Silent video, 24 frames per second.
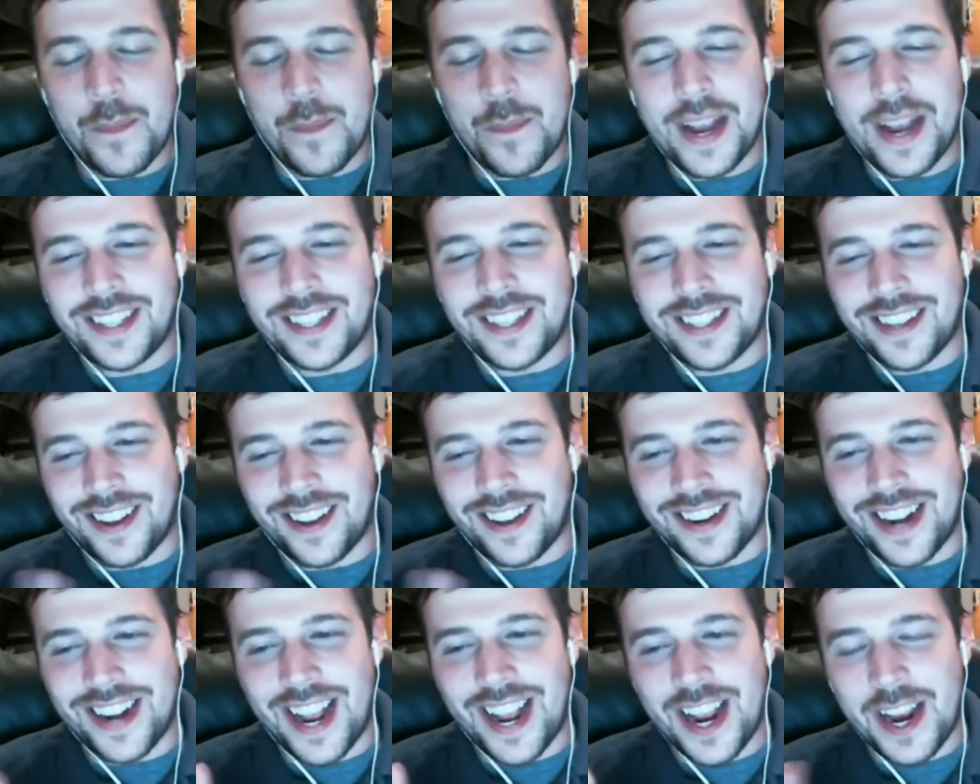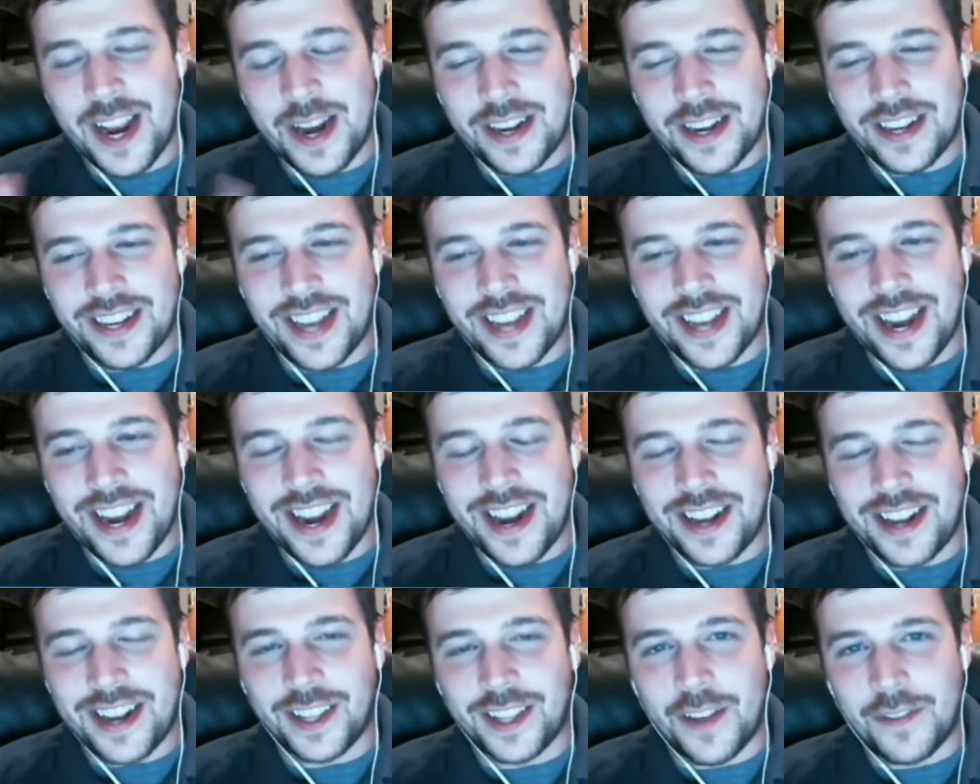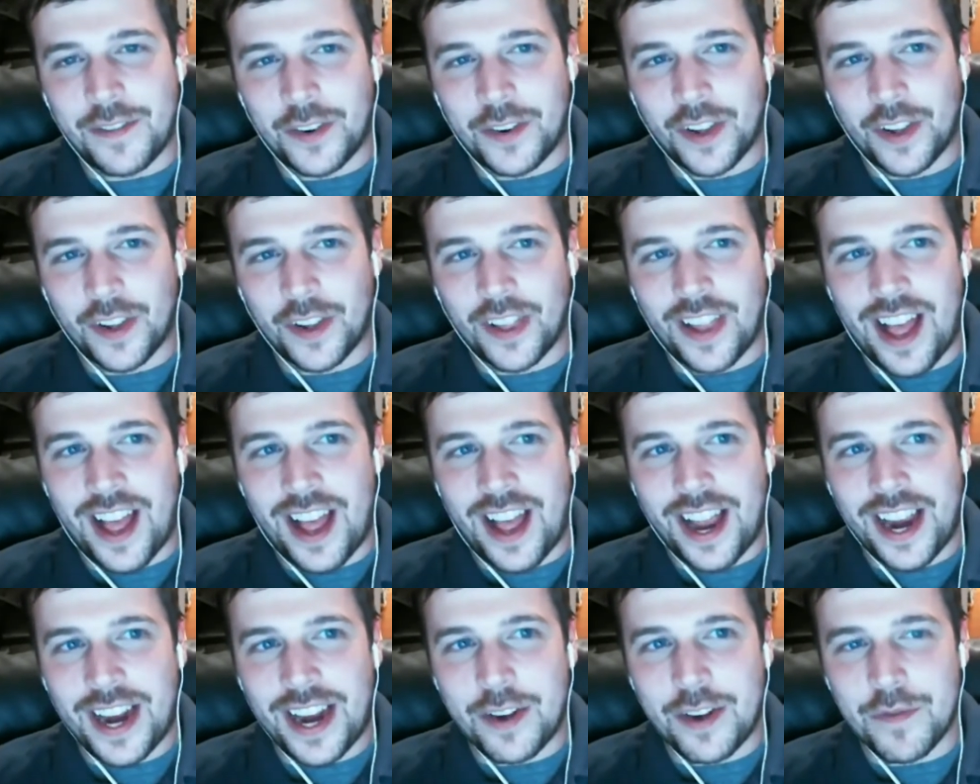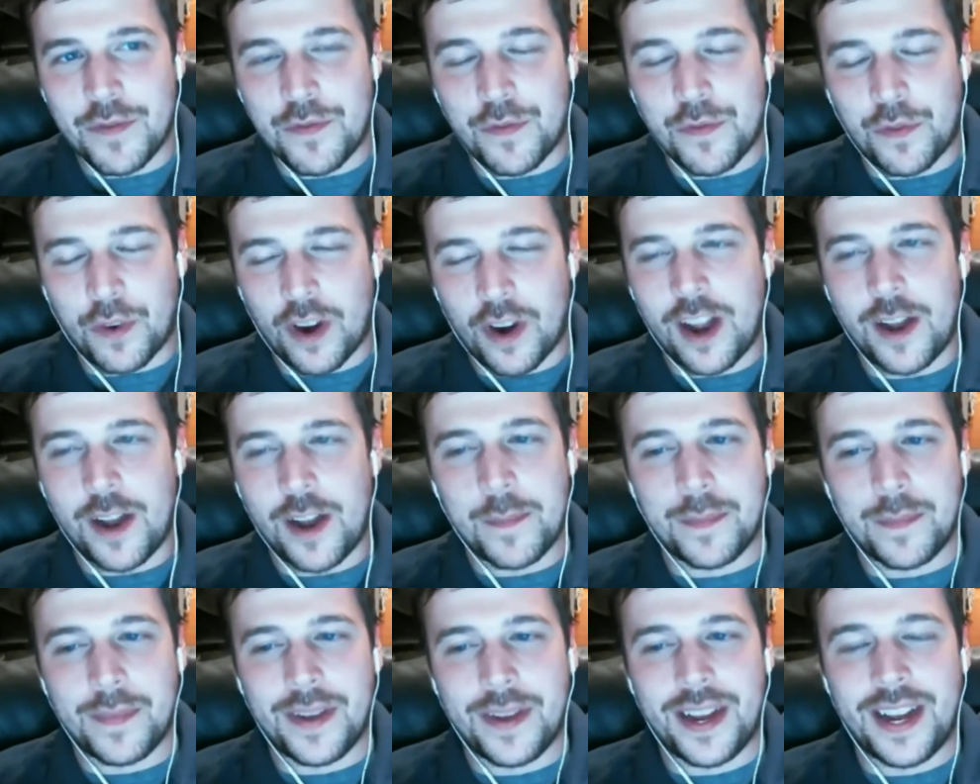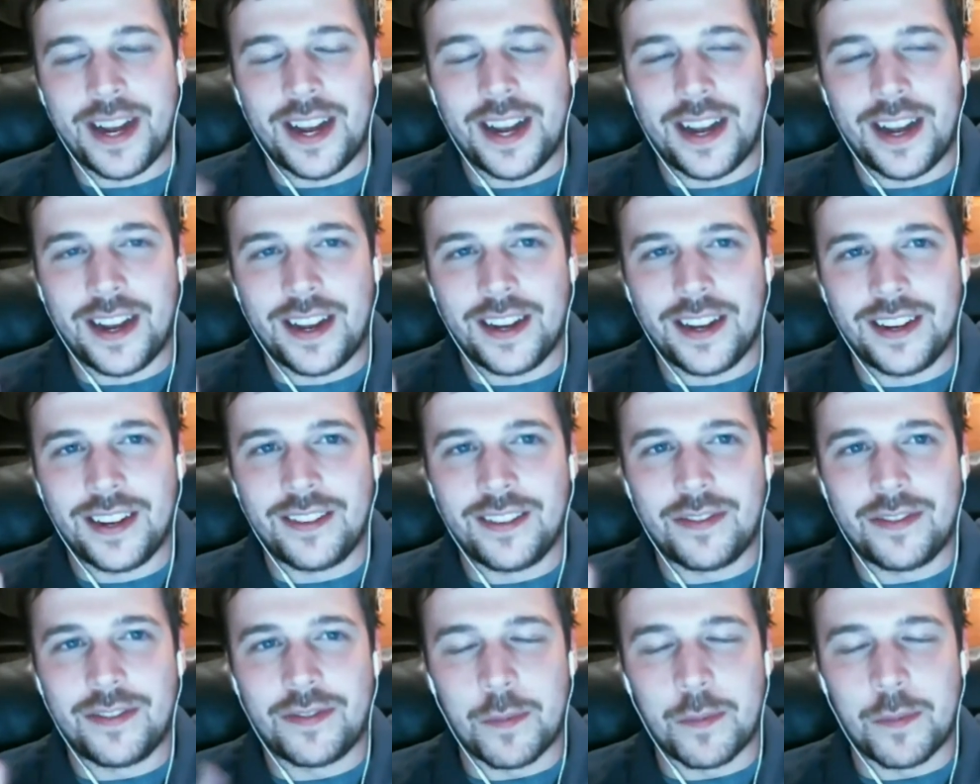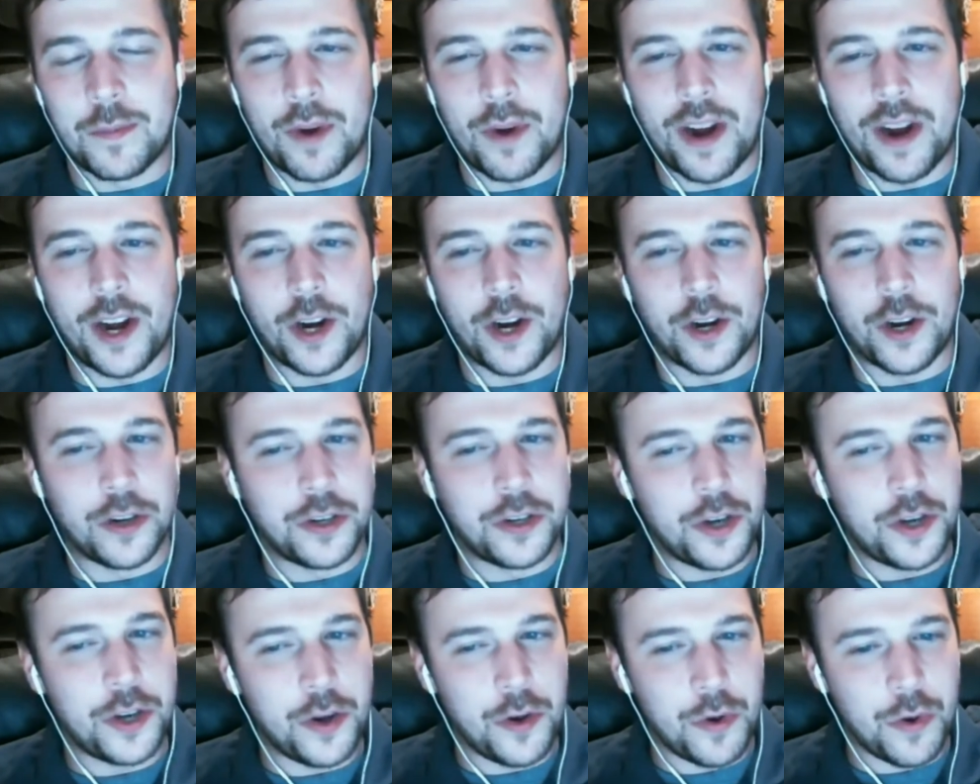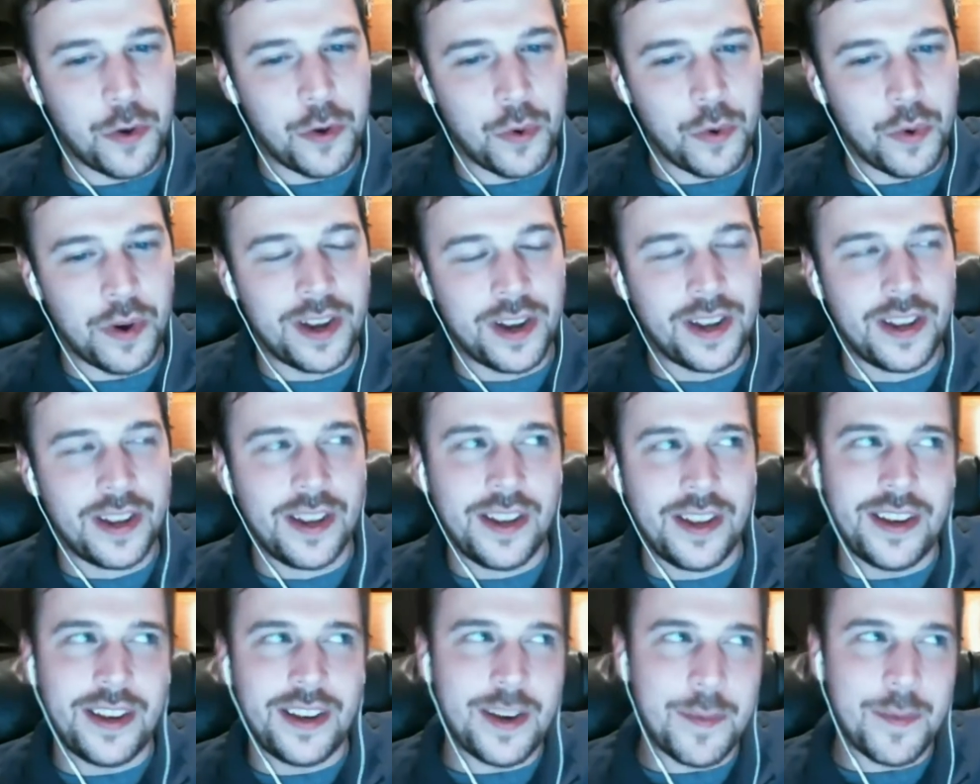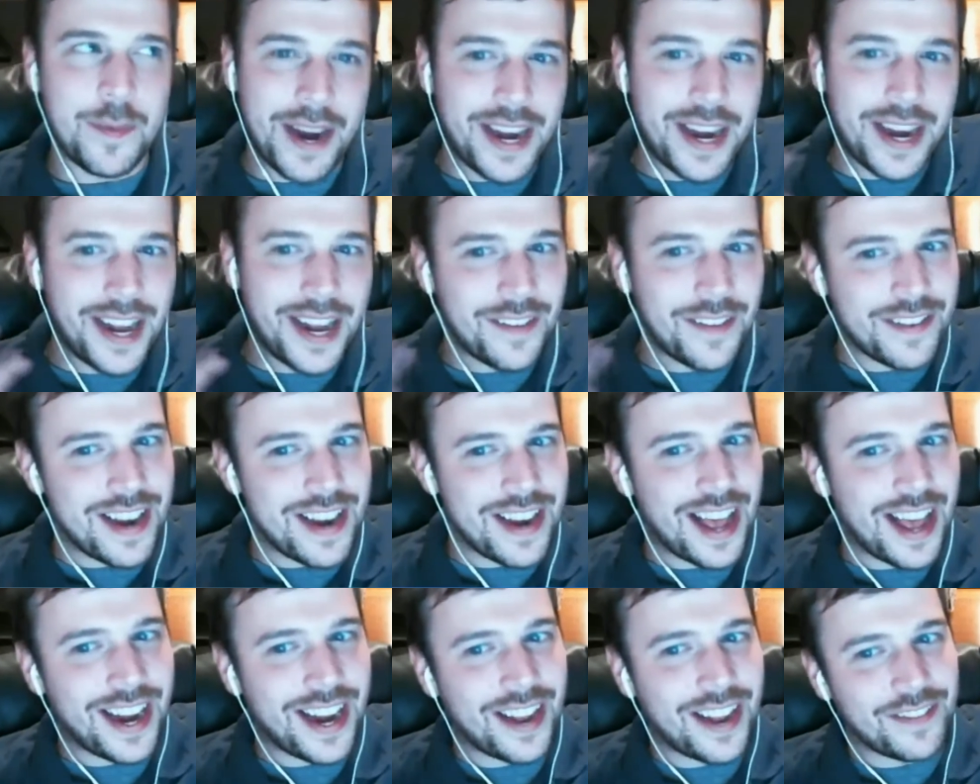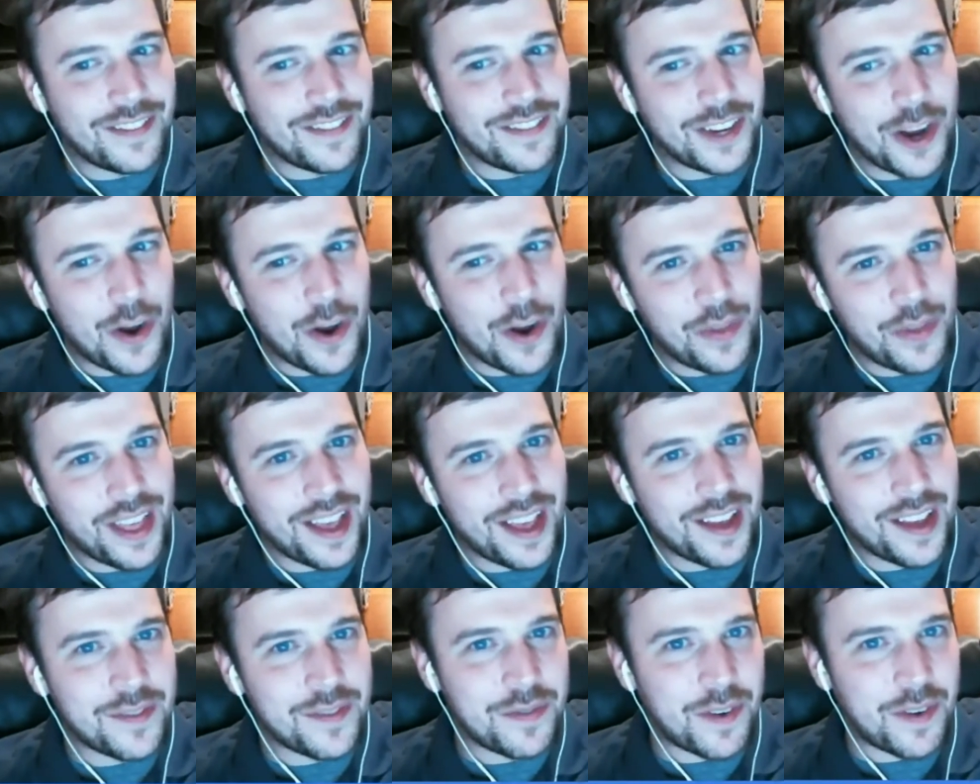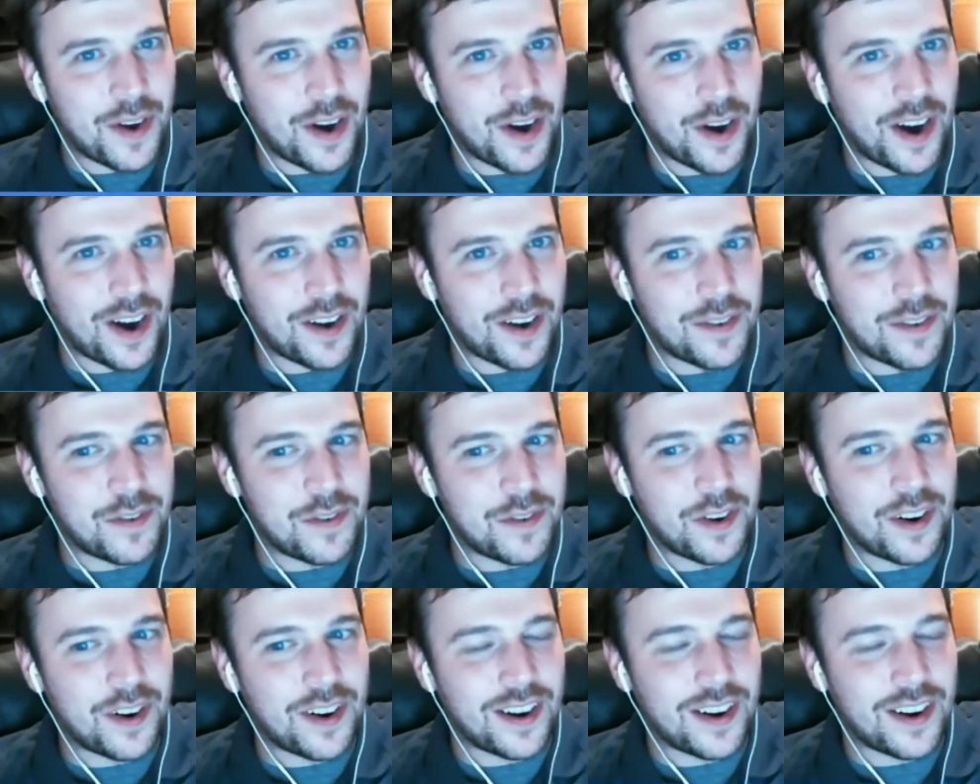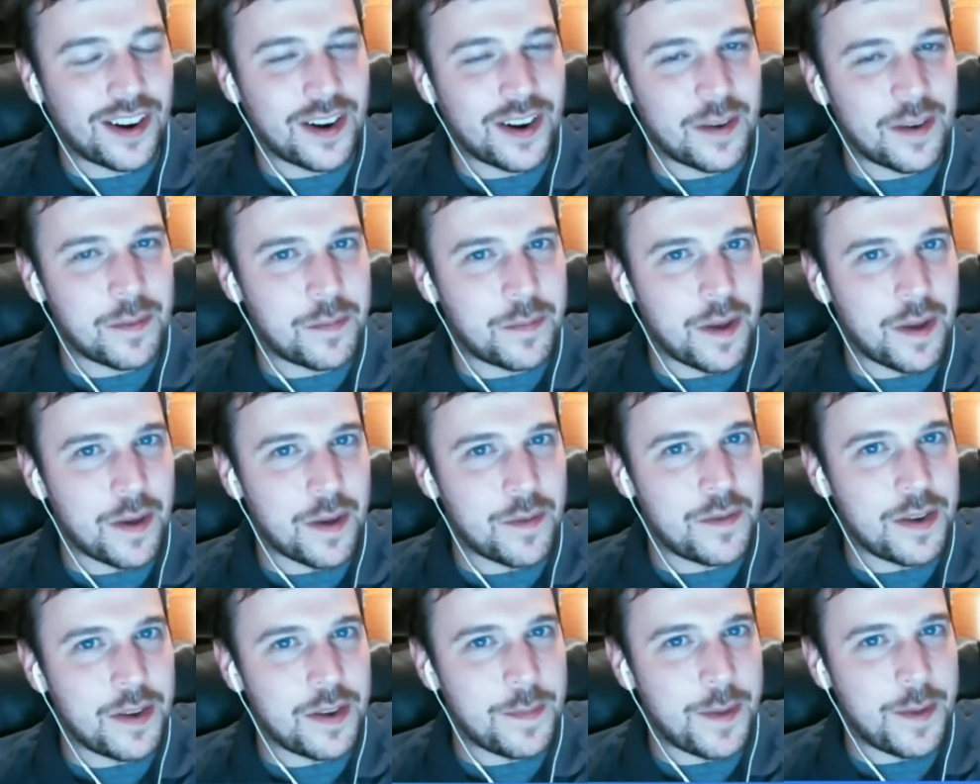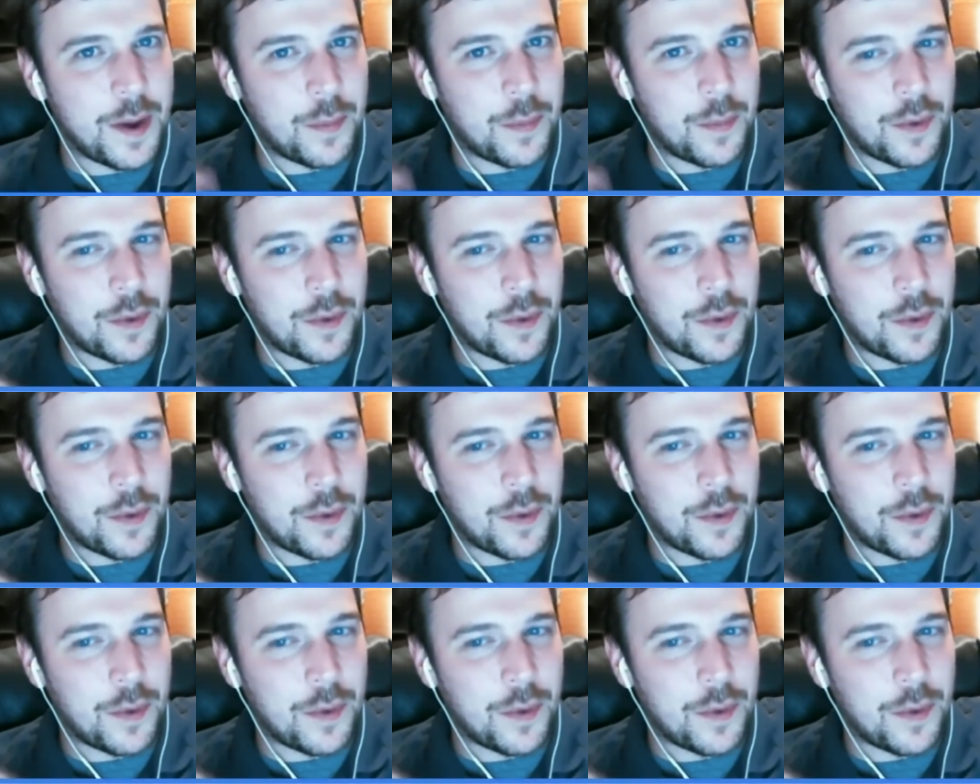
based on a Danny Glover line from Predator 2, you might not have to go that far for a female